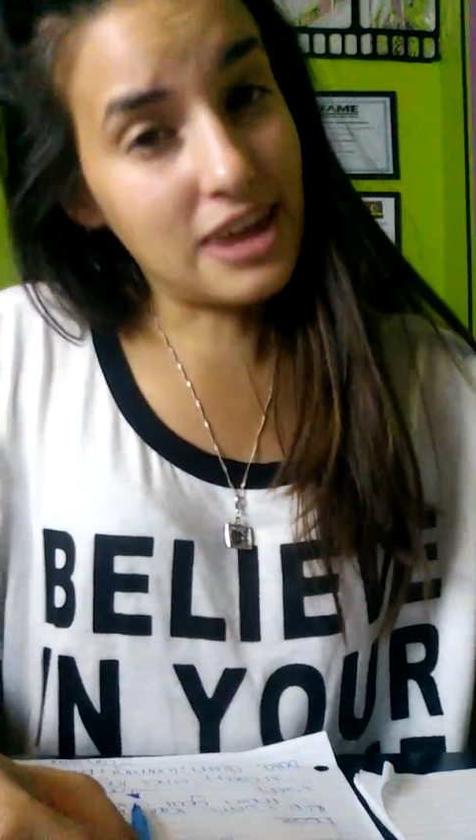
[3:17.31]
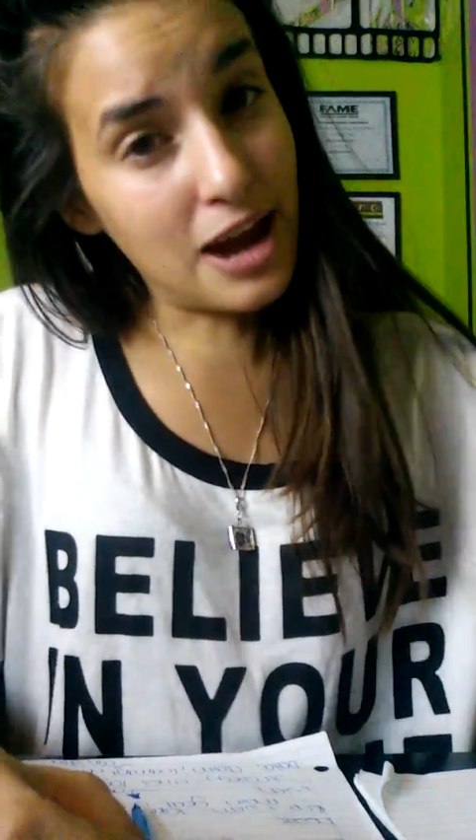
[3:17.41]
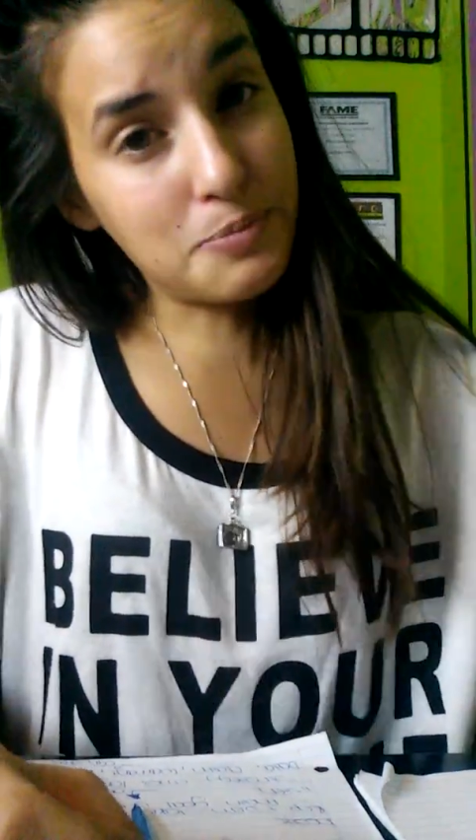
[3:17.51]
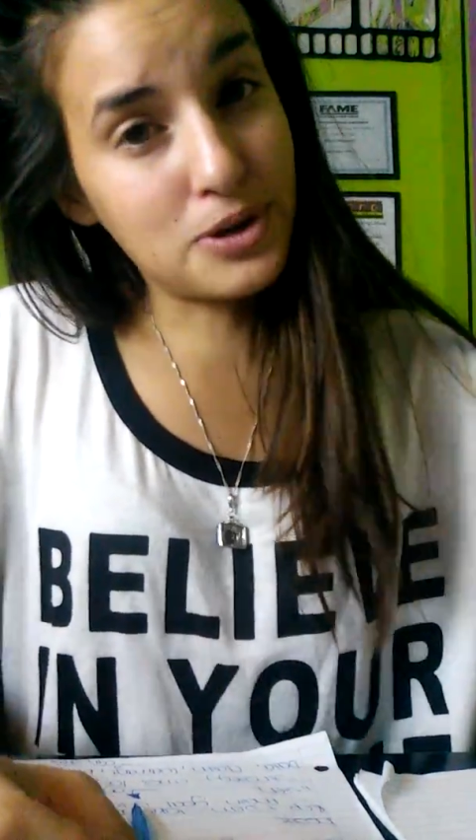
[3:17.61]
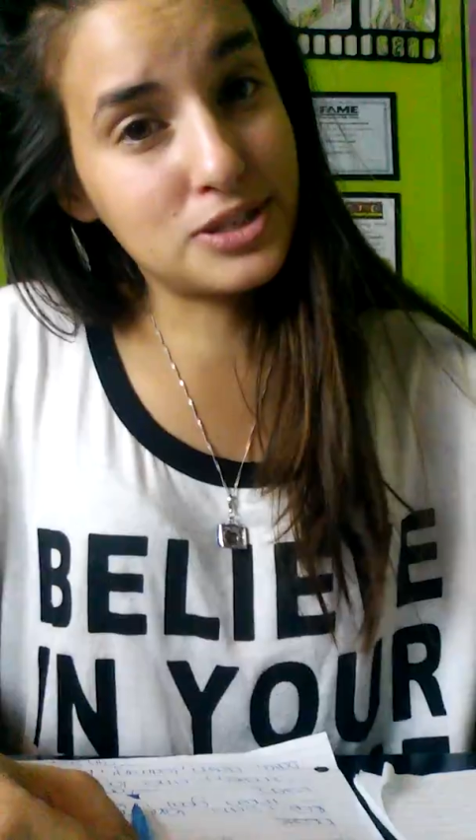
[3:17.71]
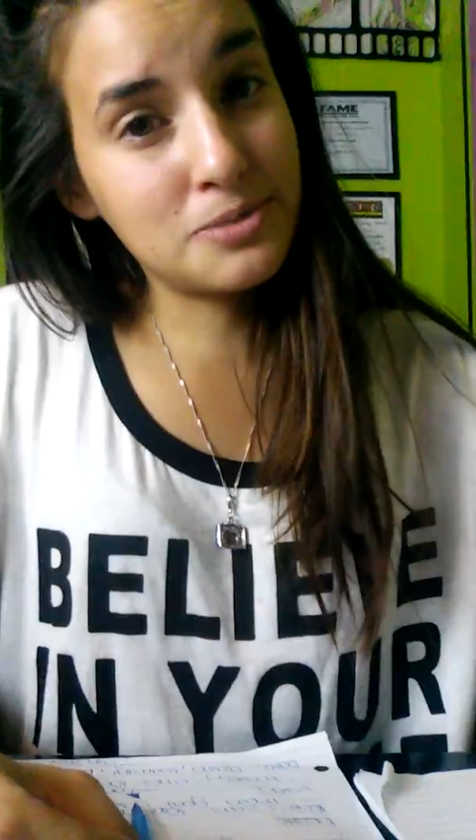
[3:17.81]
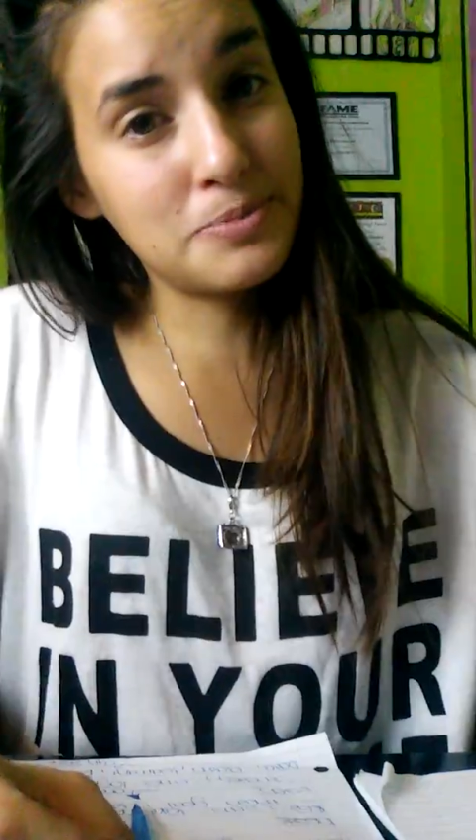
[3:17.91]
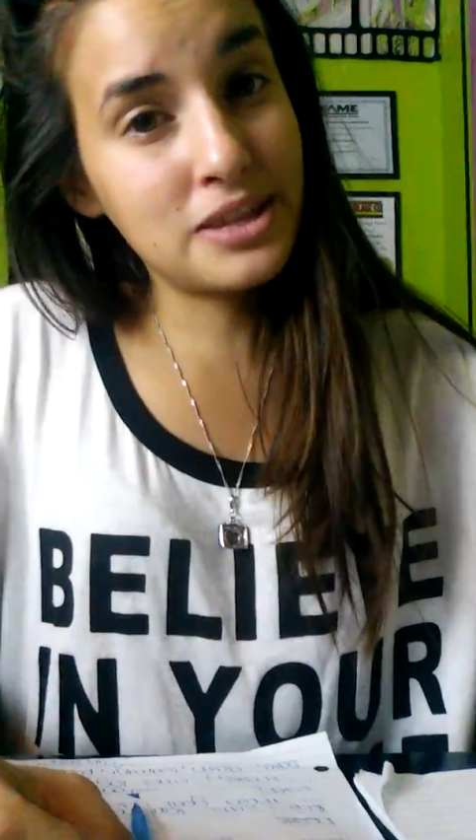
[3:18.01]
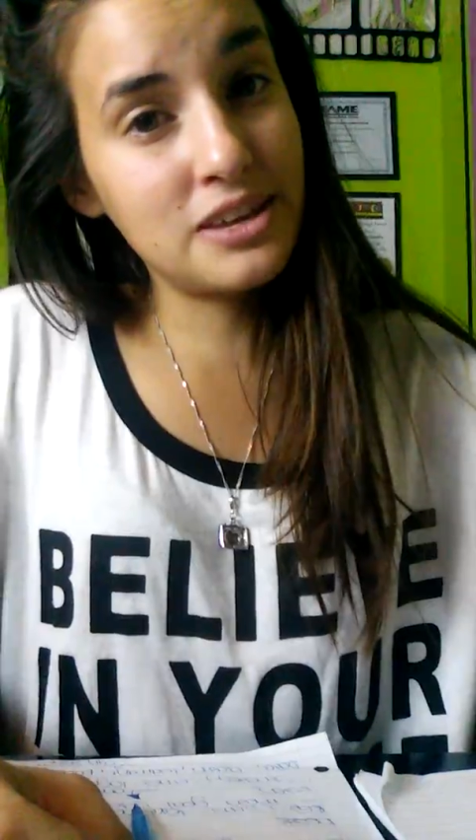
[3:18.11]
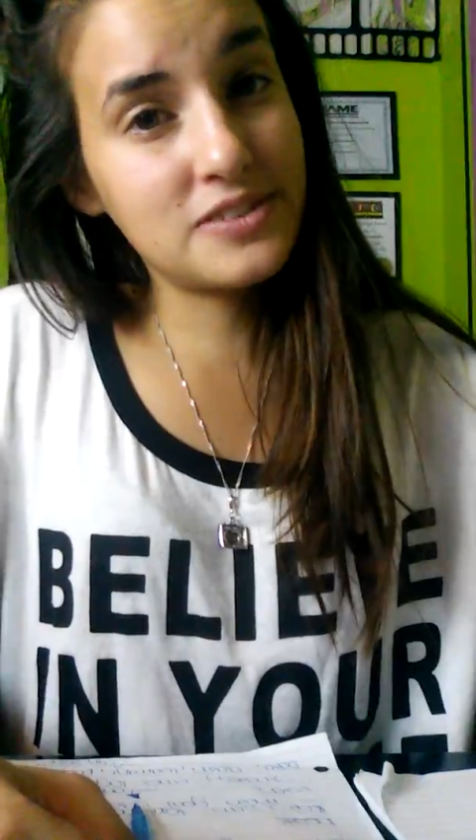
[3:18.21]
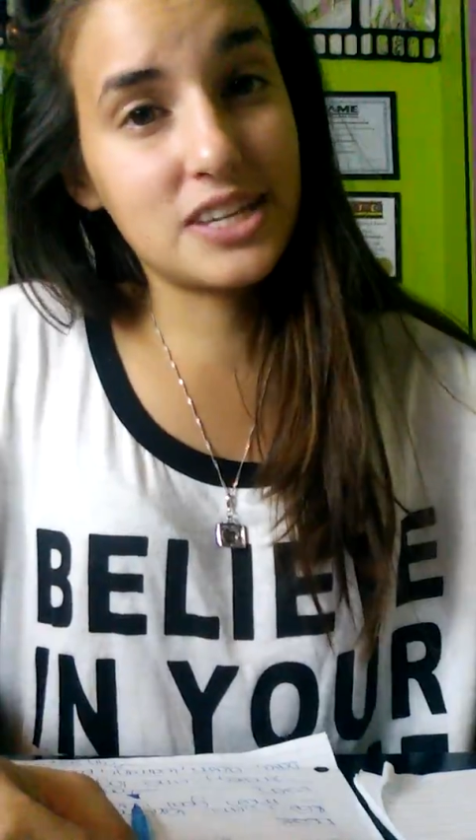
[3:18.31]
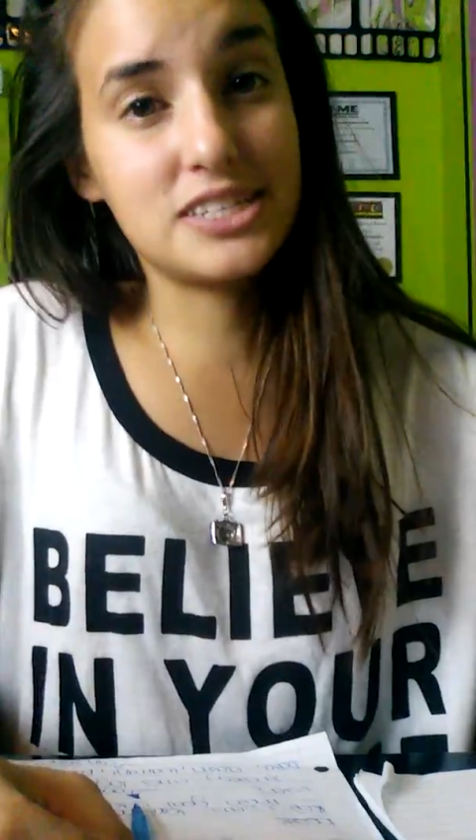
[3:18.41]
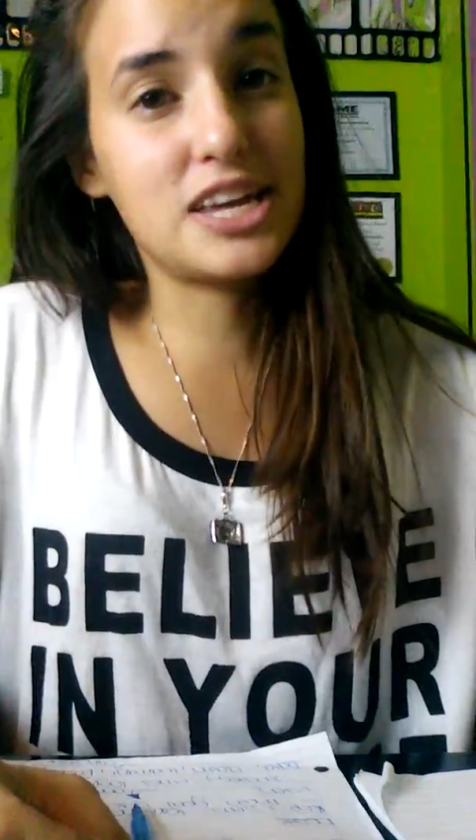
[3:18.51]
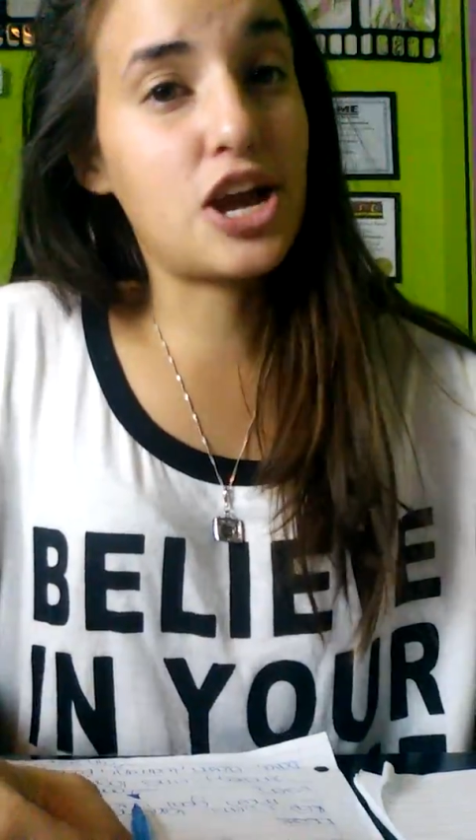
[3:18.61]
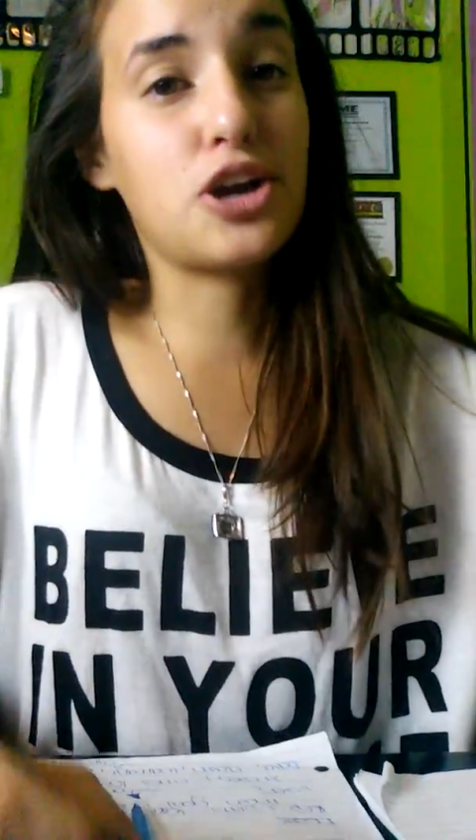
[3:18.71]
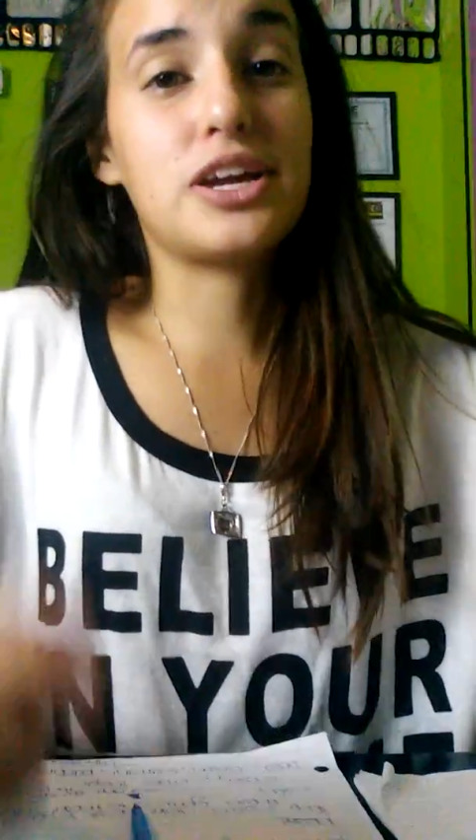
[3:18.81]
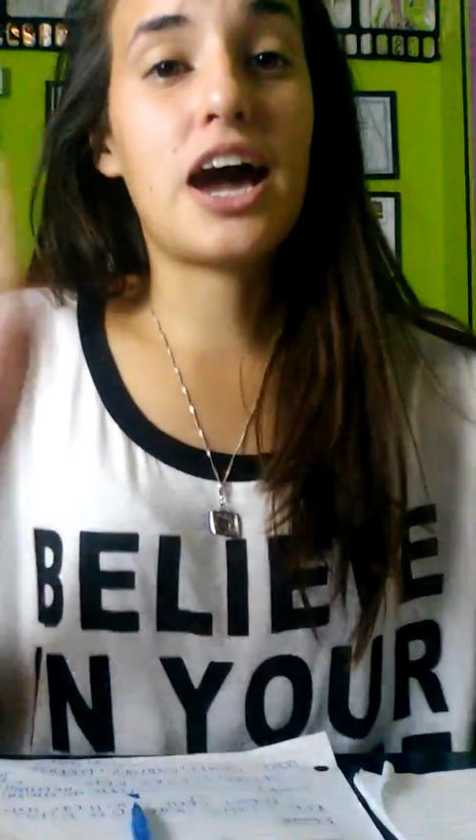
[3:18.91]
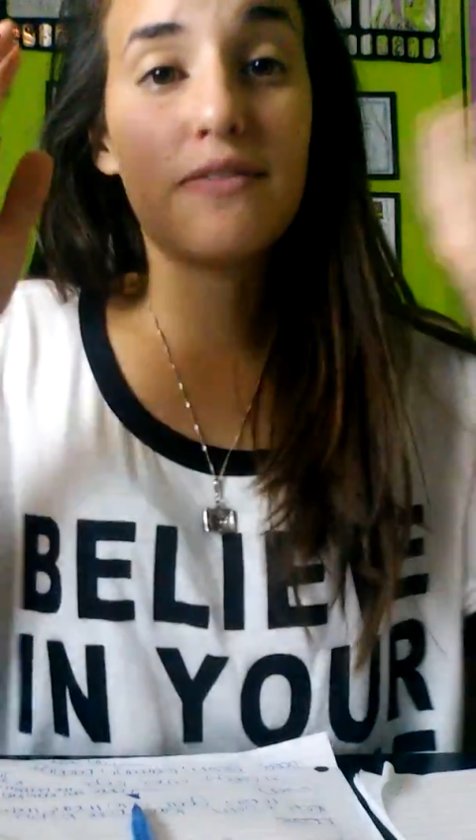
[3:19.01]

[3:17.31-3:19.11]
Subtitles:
that person believes because they already